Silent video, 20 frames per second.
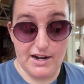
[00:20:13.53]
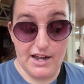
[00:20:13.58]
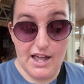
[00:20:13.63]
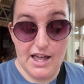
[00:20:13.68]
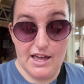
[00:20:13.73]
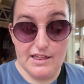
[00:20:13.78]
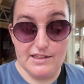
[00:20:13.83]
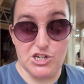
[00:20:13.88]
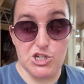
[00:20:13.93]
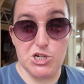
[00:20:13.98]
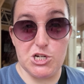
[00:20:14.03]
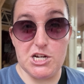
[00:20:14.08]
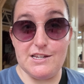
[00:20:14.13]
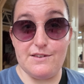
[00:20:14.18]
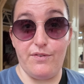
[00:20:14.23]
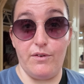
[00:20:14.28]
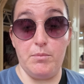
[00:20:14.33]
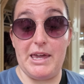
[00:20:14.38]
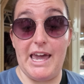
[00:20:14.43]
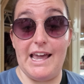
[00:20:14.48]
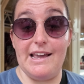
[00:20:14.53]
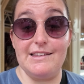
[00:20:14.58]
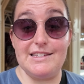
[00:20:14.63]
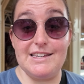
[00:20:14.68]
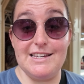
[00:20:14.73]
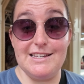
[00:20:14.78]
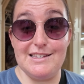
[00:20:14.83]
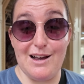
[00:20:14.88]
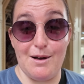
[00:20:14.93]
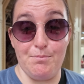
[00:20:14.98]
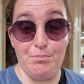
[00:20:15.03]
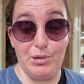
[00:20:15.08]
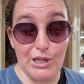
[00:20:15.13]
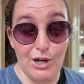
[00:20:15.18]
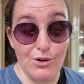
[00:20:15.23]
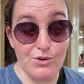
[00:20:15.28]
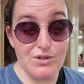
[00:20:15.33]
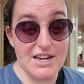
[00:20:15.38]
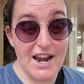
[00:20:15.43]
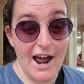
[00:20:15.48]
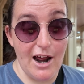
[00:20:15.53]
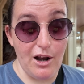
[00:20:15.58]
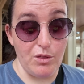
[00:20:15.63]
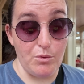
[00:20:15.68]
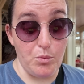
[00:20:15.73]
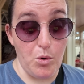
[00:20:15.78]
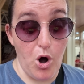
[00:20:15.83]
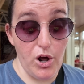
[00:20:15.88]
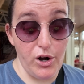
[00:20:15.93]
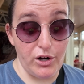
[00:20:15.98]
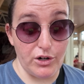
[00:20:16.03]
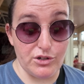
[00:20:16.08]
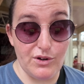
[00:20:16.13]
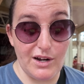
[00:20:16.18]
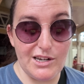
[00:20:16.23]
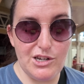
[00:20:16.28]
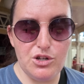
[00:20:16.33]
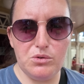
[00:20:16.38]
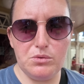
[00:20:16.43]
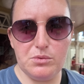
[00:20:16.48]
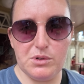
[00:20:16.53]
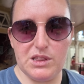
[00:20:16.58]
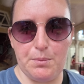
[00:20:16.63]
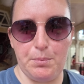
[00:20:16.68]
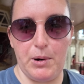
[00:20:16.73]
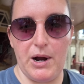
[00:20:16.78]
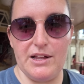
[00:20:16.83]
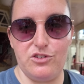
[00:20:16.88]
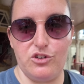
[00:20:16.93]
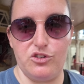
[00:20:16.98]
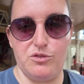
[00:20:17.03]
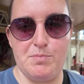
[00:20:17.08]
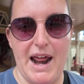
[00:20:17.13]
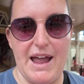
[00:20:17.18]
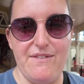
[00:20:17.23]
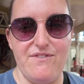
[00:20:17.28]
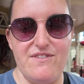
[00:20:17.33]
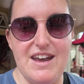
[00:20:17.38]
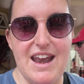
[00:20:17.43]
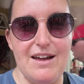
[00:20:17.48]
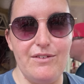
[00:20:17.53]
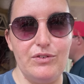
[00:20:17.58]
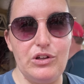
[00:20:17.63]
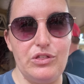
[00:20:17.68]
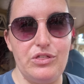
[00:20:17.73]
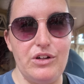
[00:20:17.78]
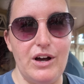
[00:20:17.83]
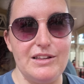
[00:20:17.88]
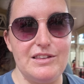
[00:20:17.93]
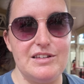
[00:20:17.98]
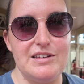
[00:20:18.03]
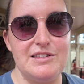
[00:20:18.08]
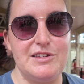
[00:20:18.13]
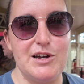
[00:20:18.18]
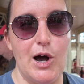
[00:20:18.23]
This cheese from Casey's blows it out of the water. So I do it with the pretzels, but I've never thought to